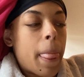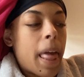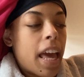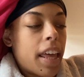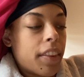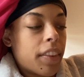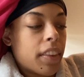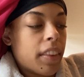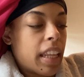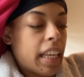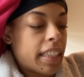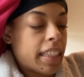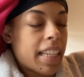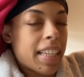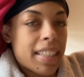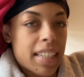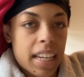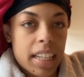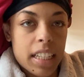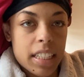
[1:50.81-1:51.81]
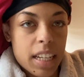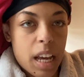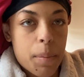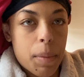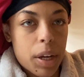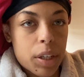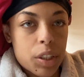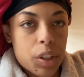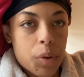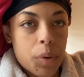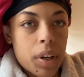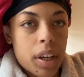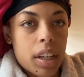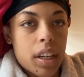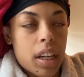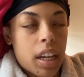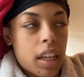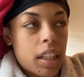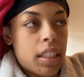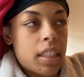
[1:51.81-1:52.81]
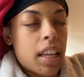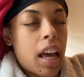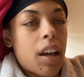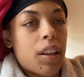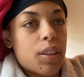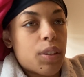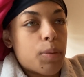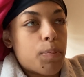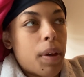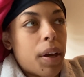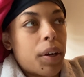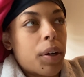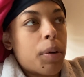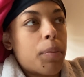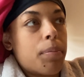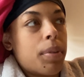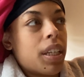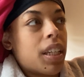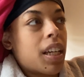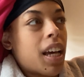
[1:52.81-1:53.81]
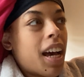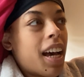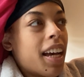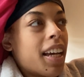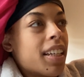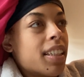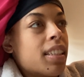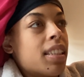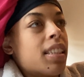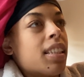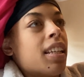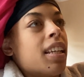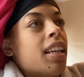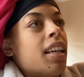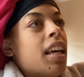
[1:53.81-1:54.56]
and like the second time I do it, it sounds better because